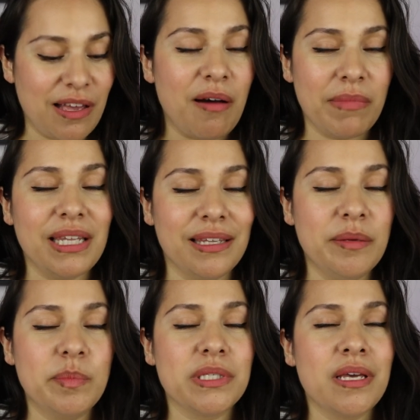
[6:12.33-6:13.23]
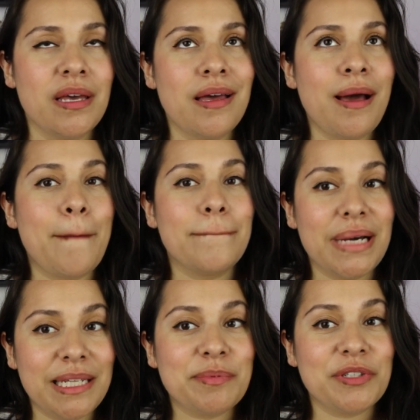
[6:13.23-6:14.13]
on my lips
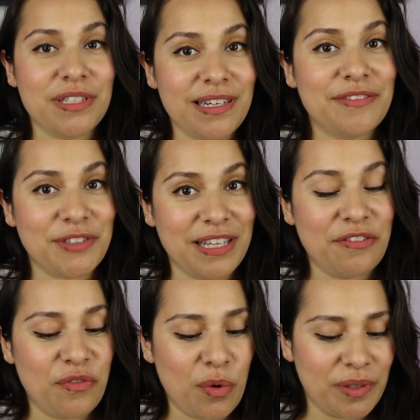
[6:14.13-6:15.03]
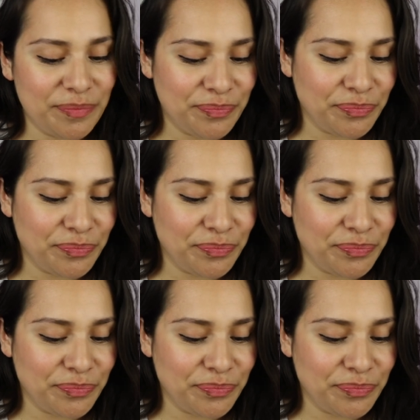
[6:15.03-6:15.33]
are done after like 4.